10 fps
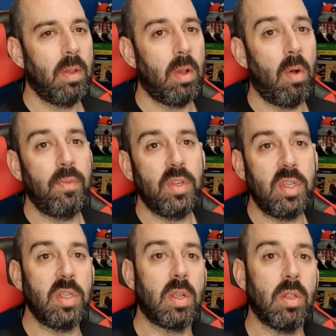
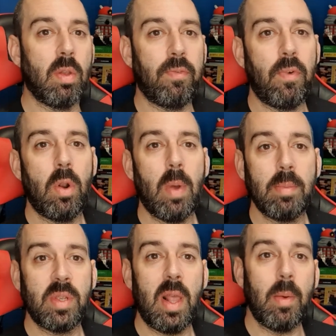obviously he's going to do a
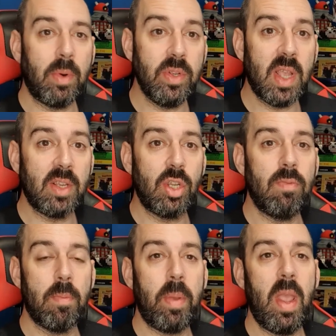follow-up to that where he's actually
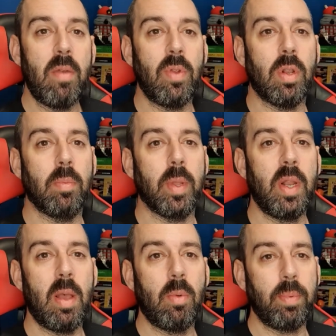repairing them, and
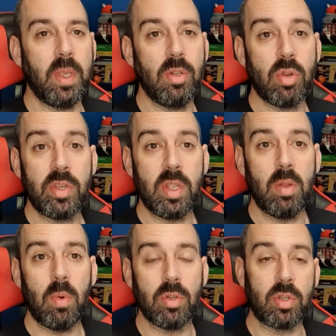that will be interesting to
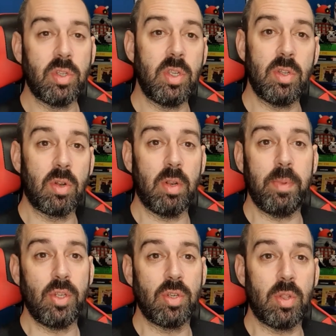watch, because he's not going to
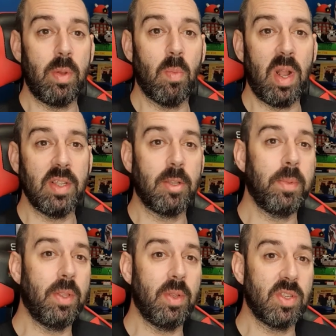be just doing one, he's going
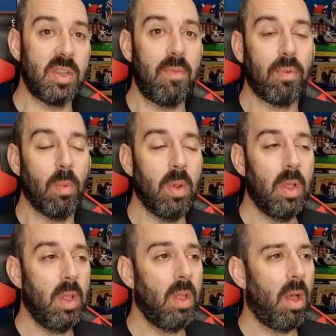to be doing several.
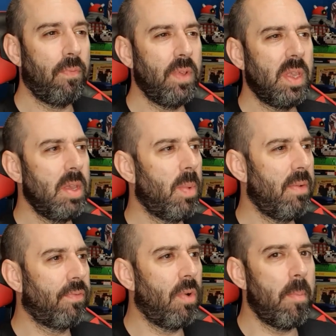I think he
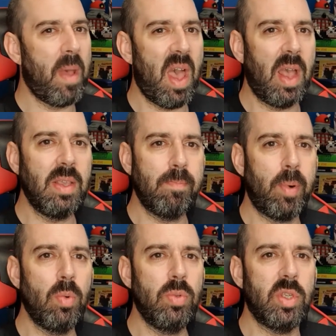went for about 8
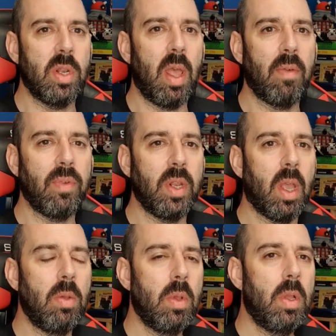boards in that
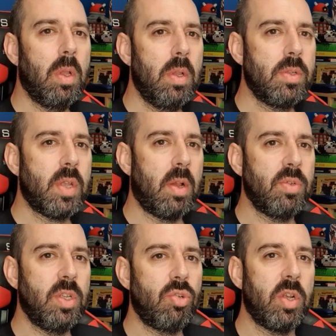video, so it
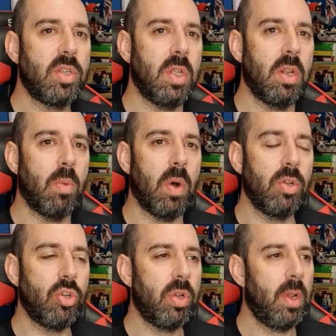was interesting to watch.